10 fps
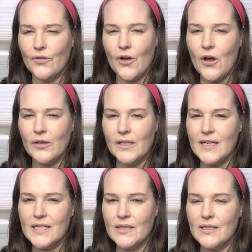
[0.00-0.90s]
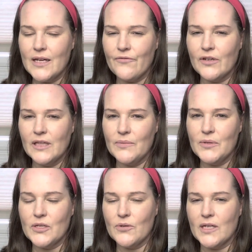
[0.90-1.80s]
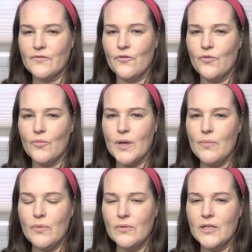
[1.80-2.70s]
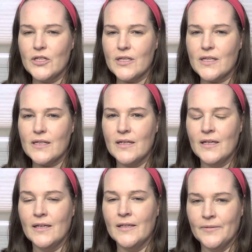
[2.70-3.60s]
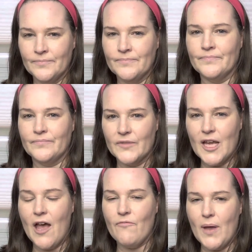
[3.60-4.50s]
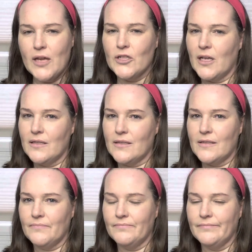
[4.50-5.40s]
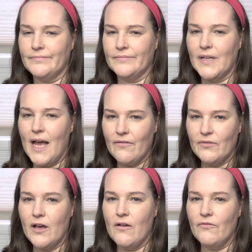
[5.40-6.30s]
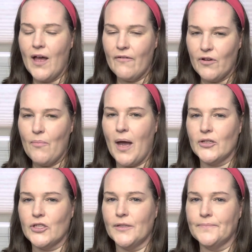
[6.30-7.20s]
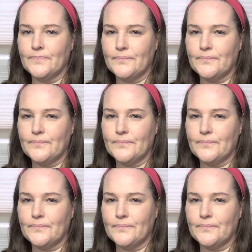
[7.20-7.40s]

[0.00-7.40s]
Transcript: The holidays can definitely be stressful for people, and just to have patience, have love, have compassion.